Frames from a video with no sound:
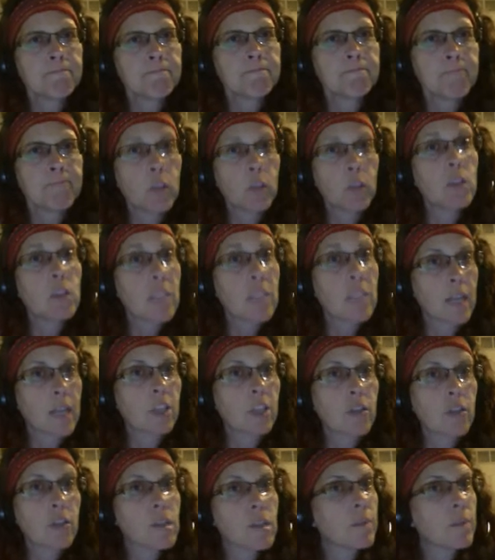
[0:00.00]
you decide to
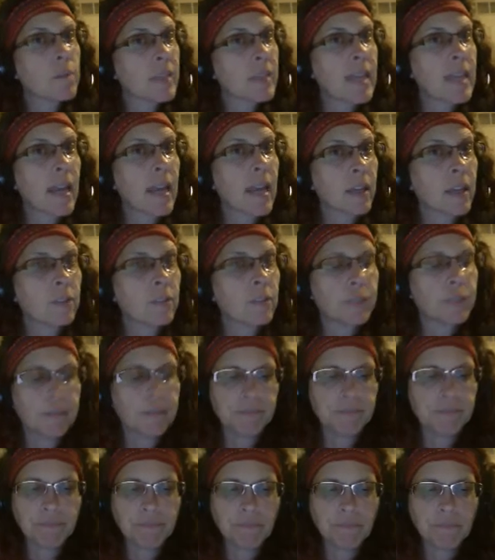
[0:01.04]
do something negative.
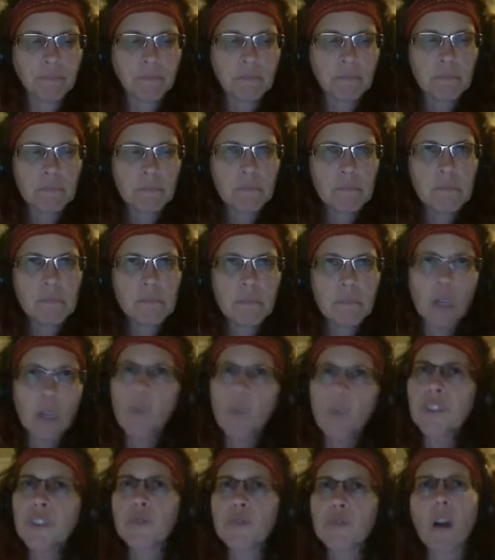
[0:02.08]

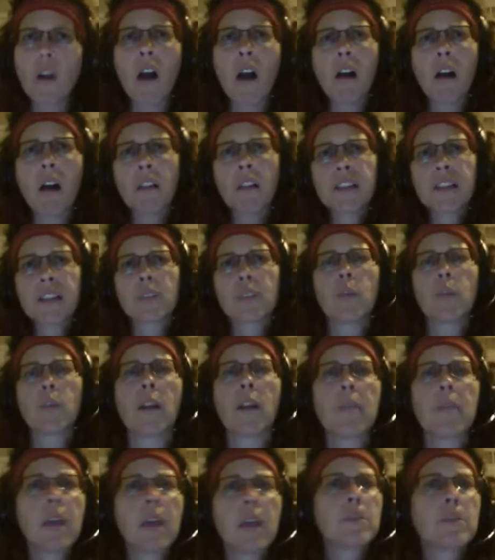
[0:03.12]
Withdrawal is where
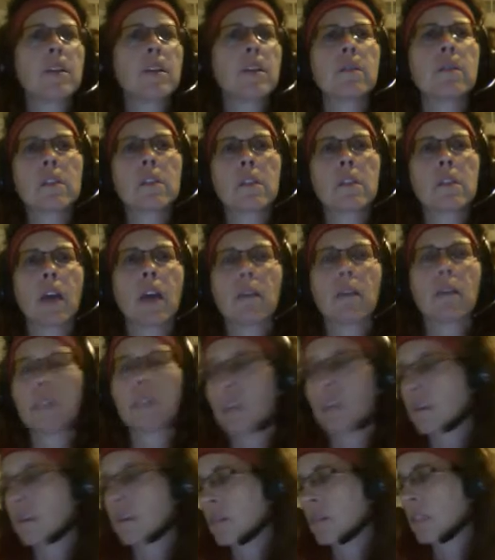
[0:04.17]
maybe you decide, well,
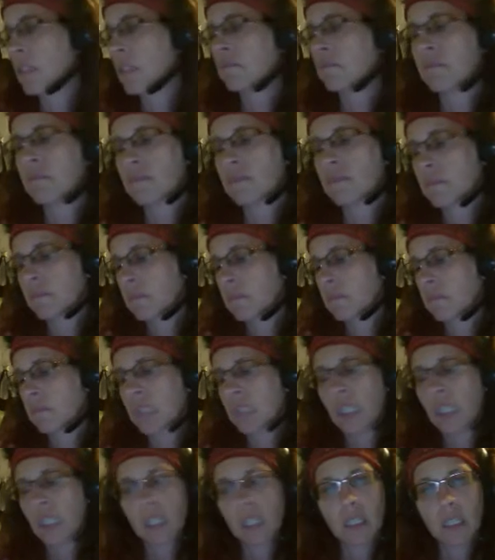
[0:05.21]
you know what?
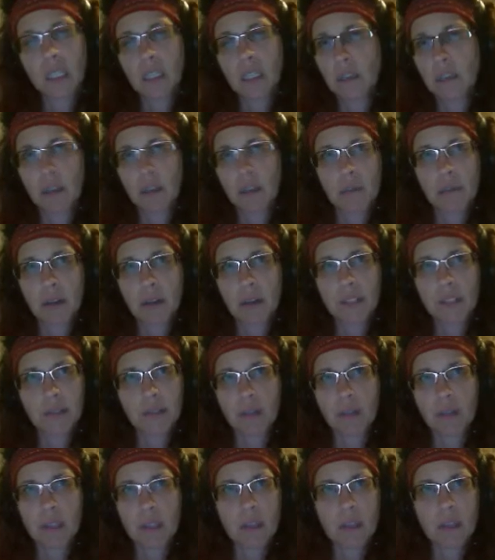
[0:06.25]
Clearly the boss didn't
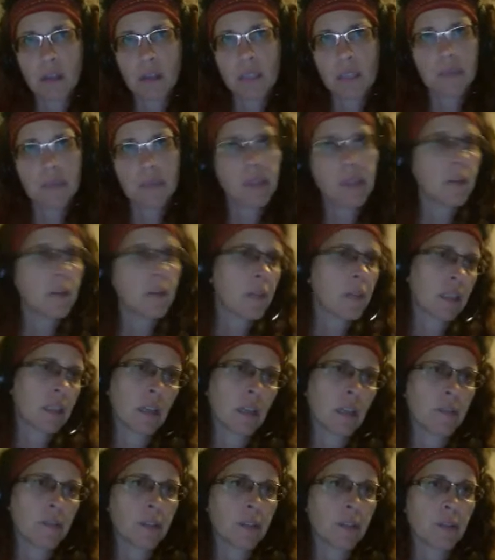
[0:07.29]
want to talk to me. I must
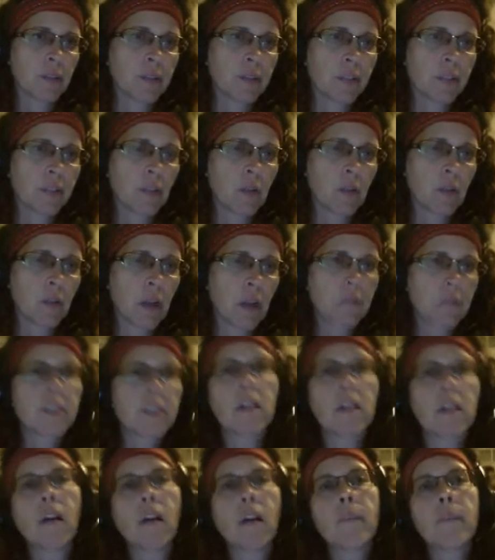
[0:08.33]
not be doing very well.
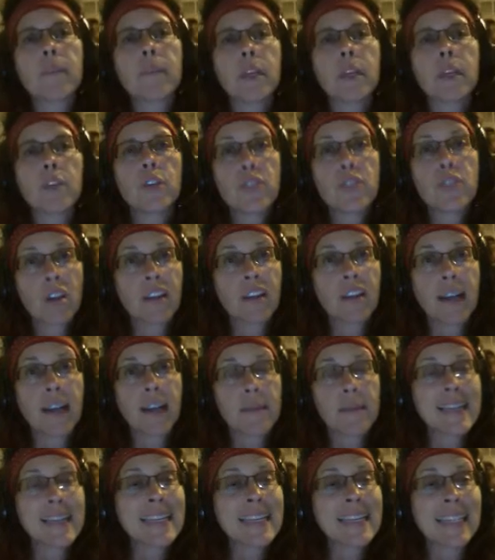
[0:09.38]
So you start
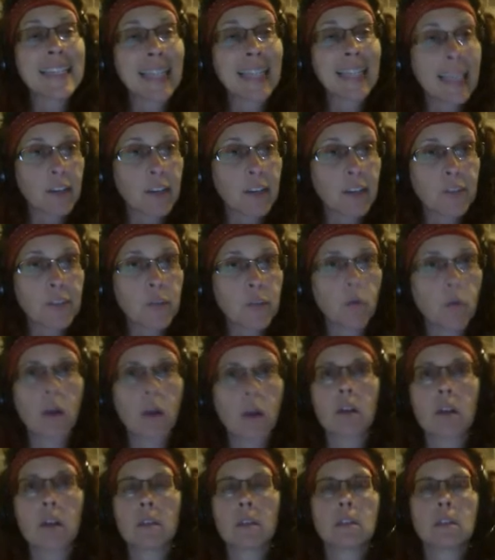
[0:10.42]
coming in later to work.